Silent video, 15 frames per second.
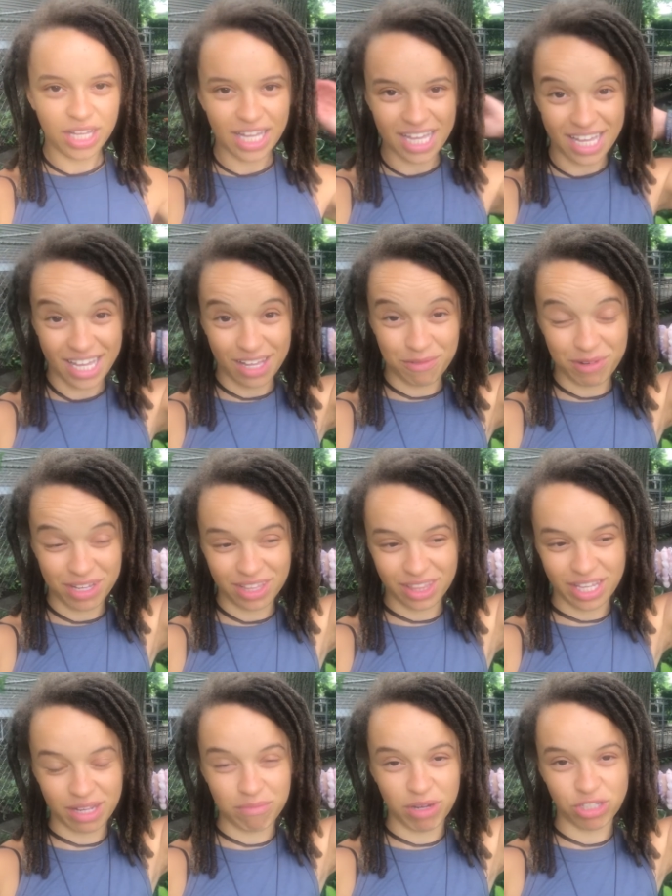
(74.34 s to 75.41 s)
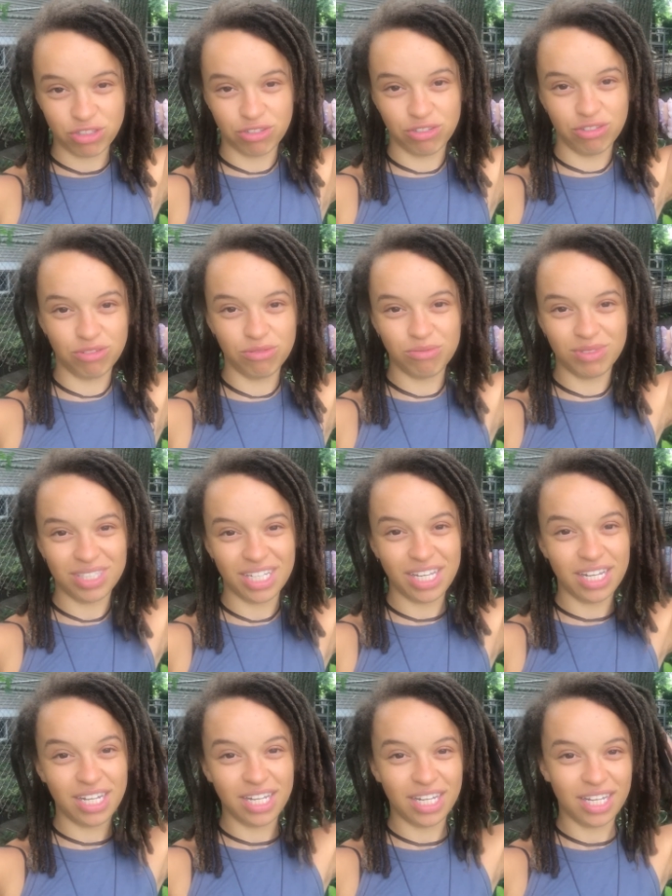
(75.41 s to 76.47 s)
a with like mushrooms
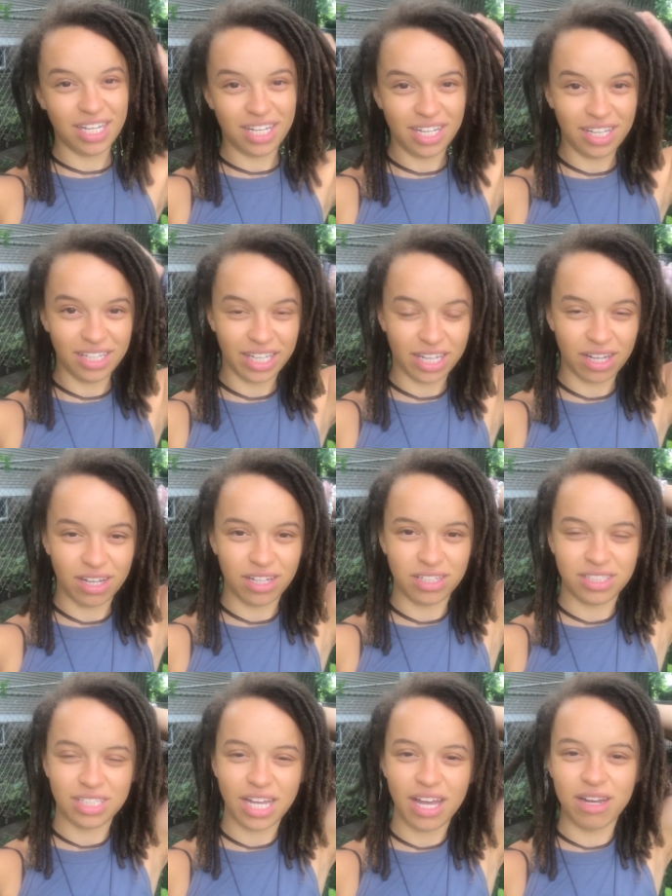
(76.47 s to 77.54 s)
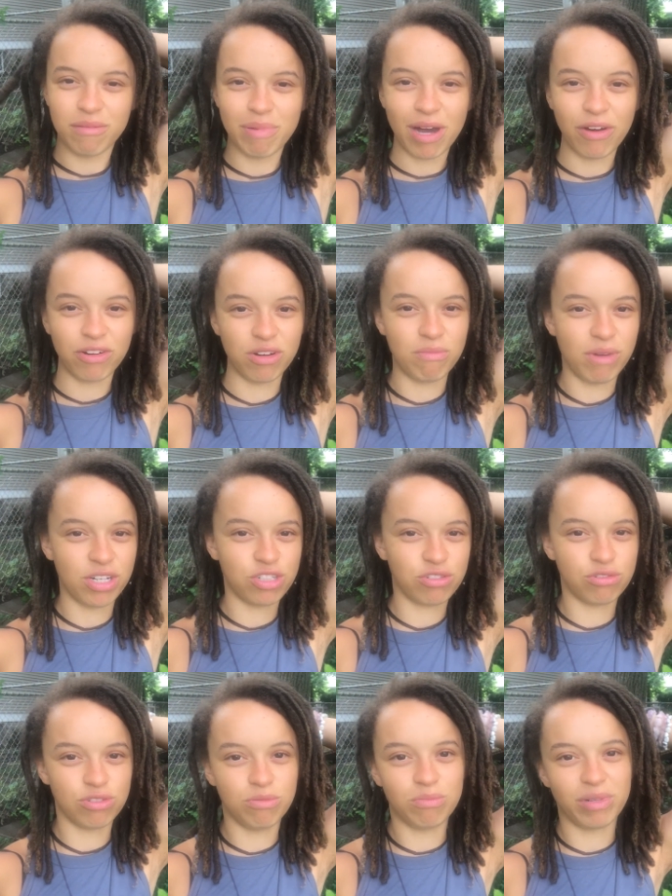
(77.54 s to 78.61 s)
in it, like a 10 powder
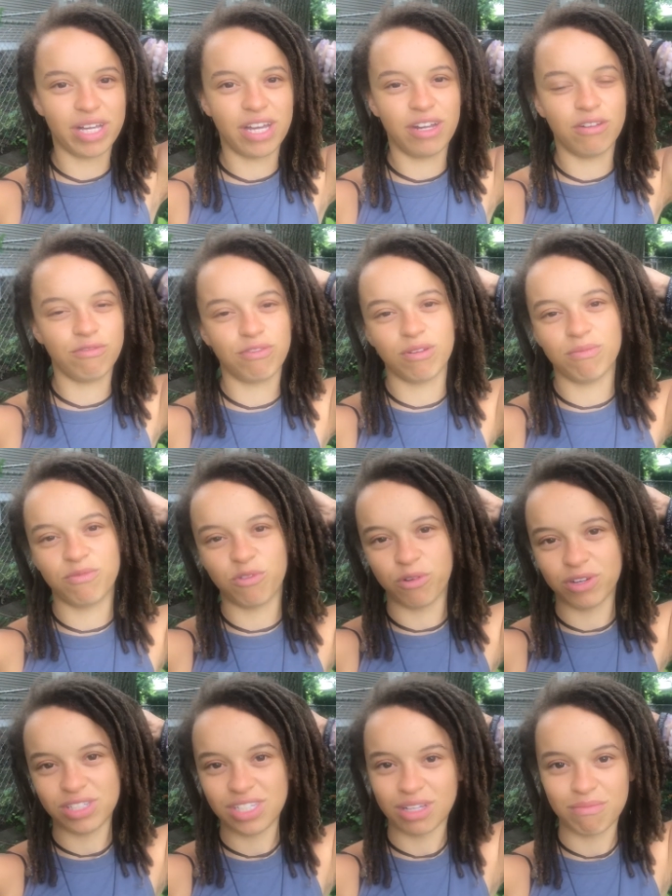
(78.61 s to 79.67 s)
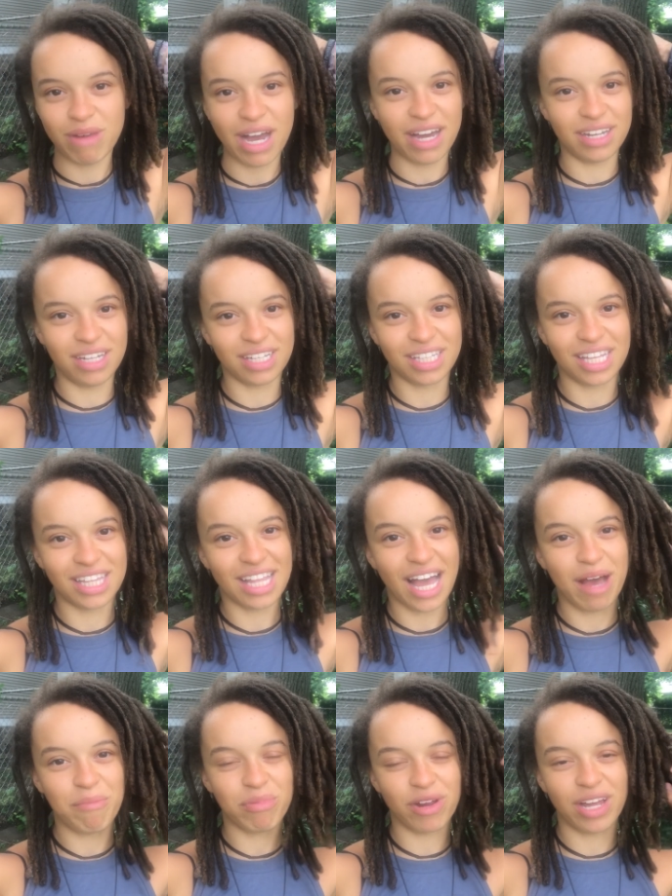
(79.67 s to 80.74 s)
mushroom blend from Four Sigmatic, like
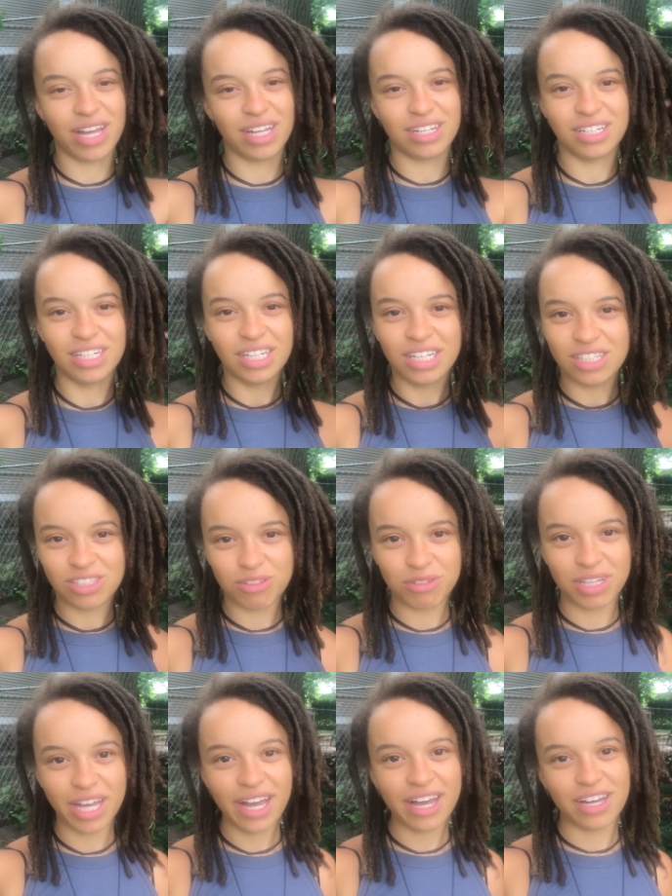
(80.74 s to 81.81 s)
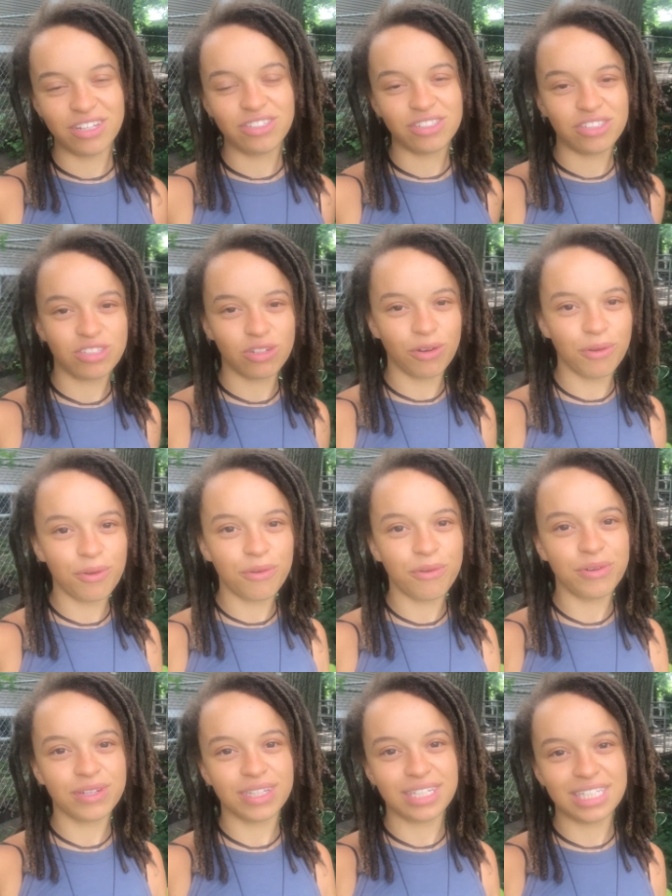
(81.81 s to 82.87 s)
that brand. So yeah, just
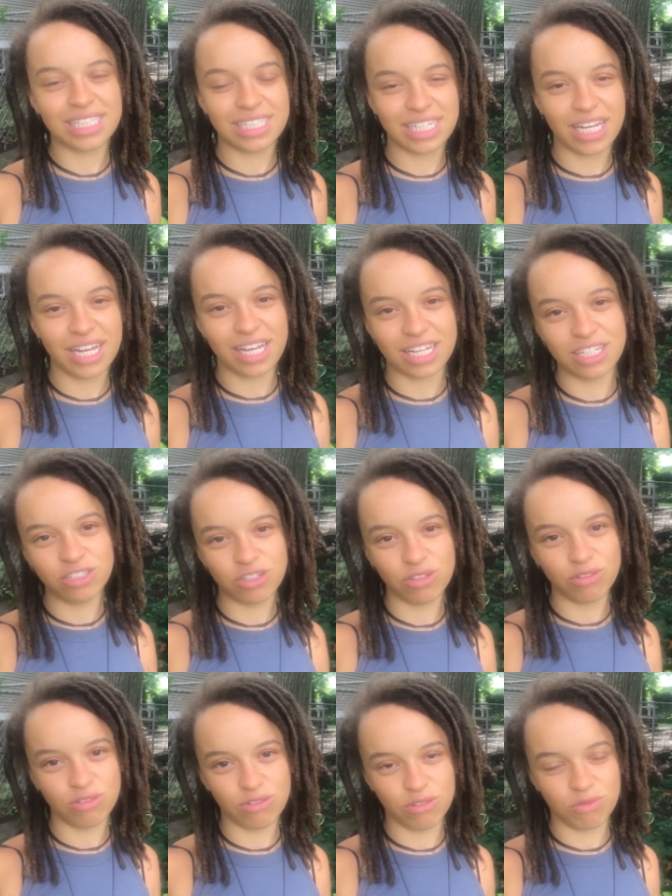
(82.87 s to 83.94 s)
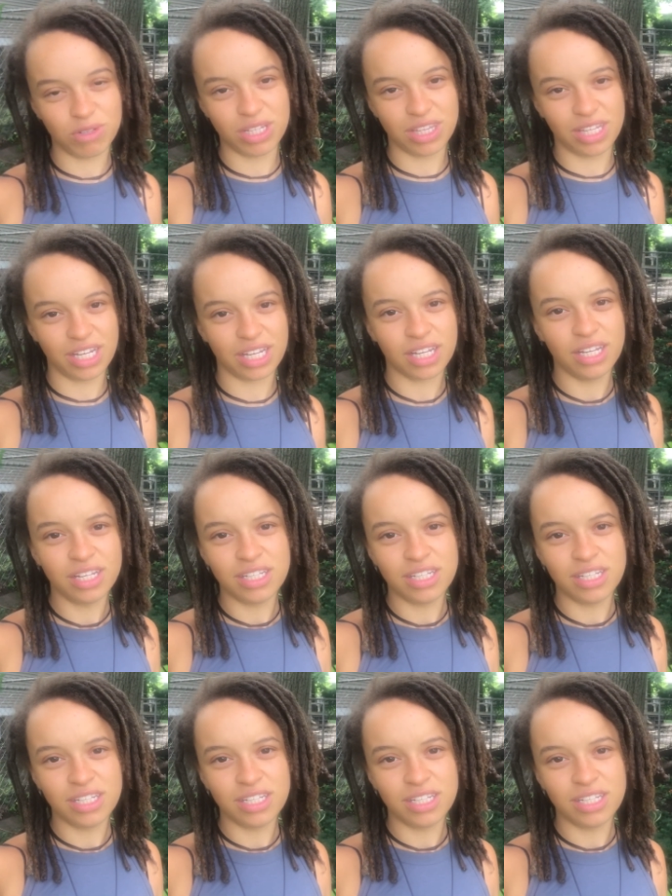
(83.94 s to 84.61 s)
totally staying in tune with like